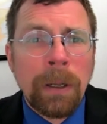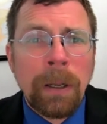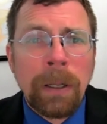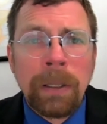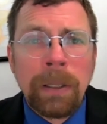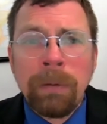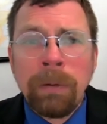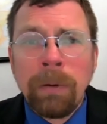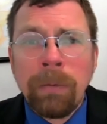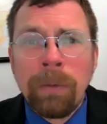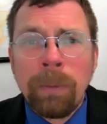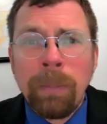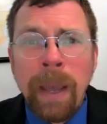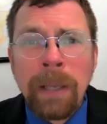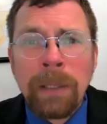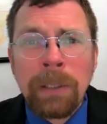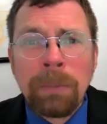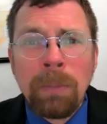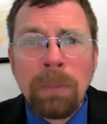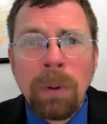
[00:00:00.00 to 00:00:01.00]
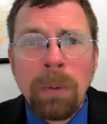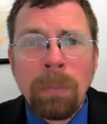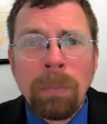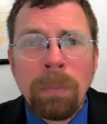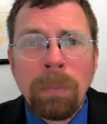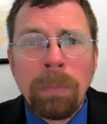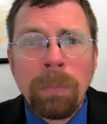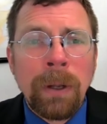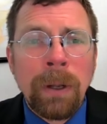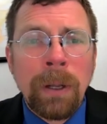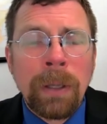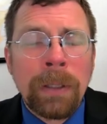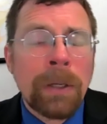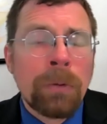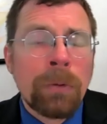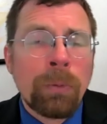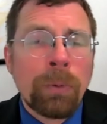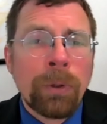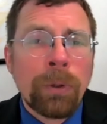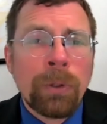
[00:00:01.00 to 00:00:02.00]
Even if it
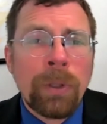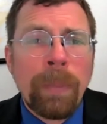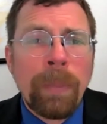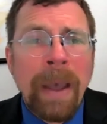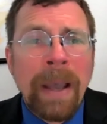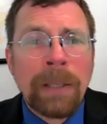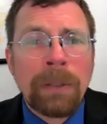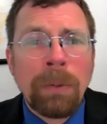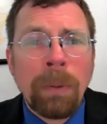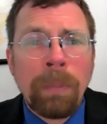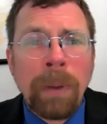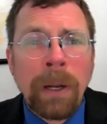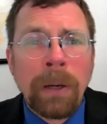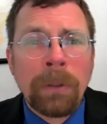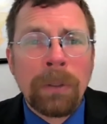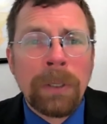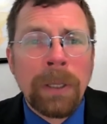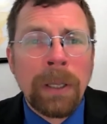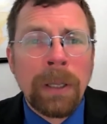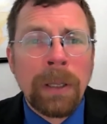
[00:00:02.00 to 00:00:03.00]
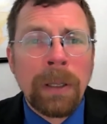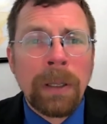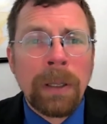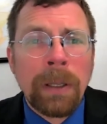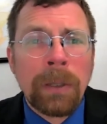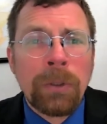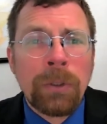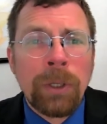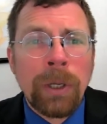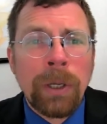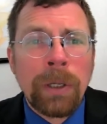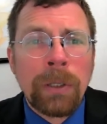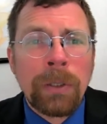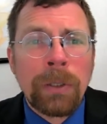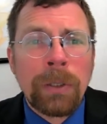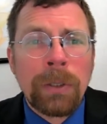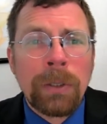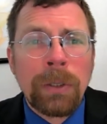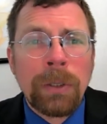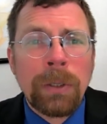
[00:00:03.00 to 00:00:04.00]
doesn't reduce the maximum penalty, it
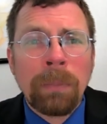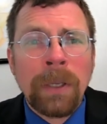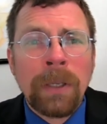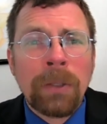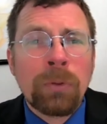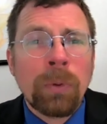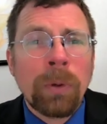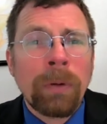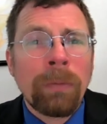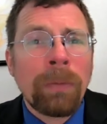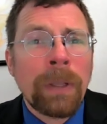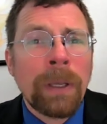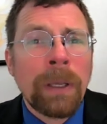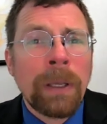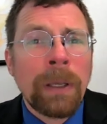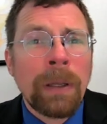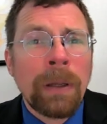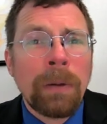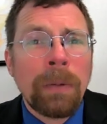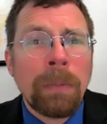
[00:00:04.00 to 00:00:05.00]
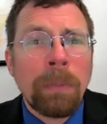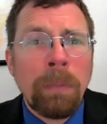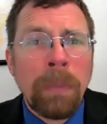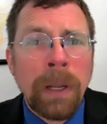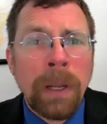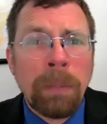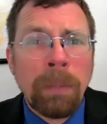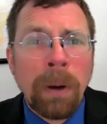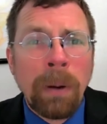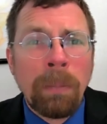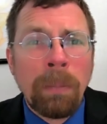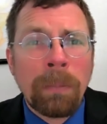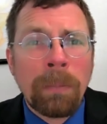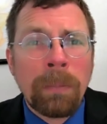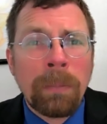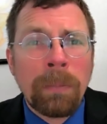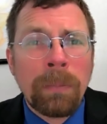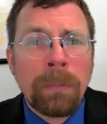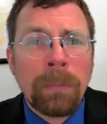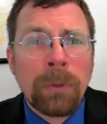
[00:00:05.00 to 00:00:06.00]
just gets rid of the minimum
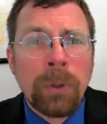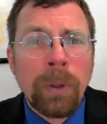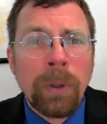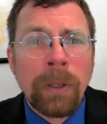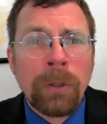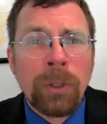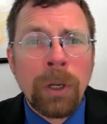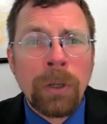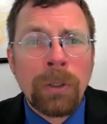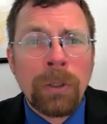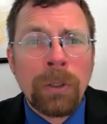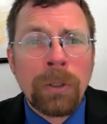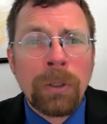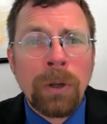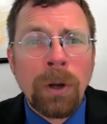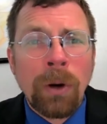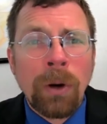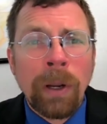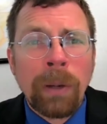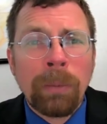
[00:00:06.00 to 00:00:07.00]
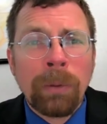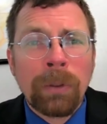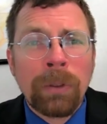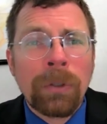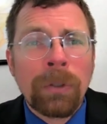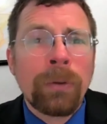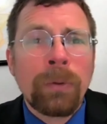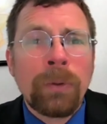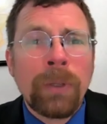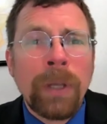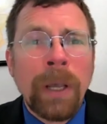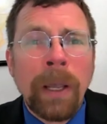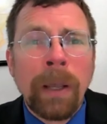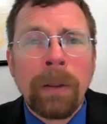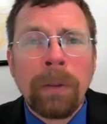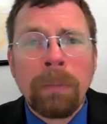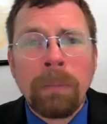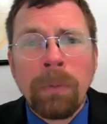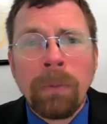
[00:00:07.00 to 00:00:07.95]
so that judges are able to take